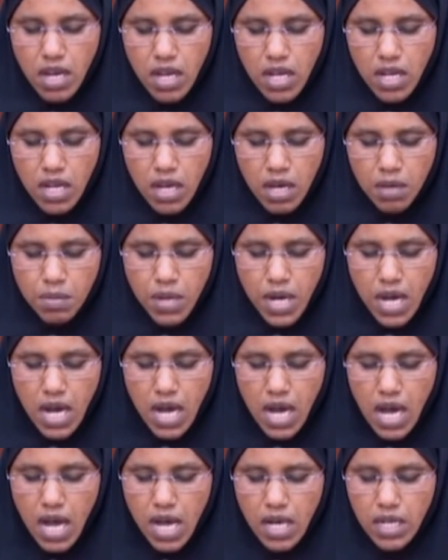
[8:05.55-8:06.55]
labor,
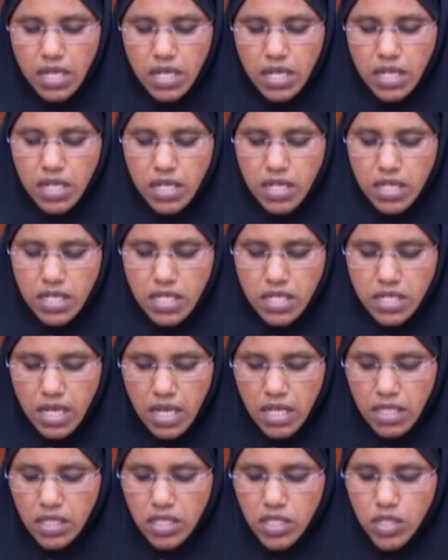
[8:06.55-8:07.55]
and
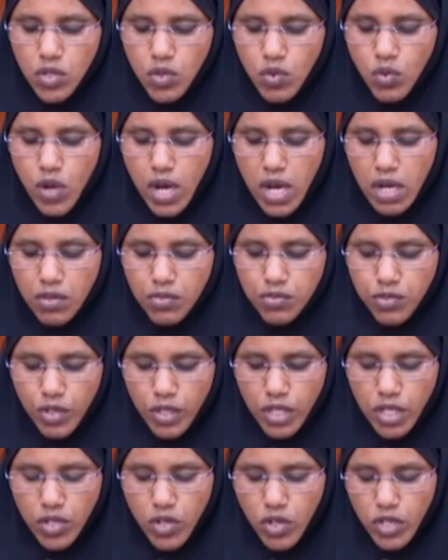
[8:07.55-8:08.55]
decent work for
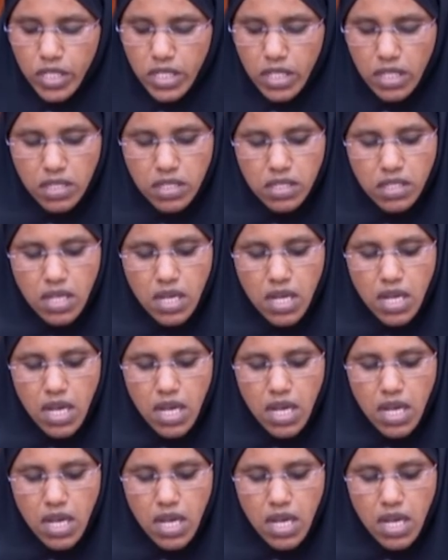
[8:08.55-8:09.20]
the doctors.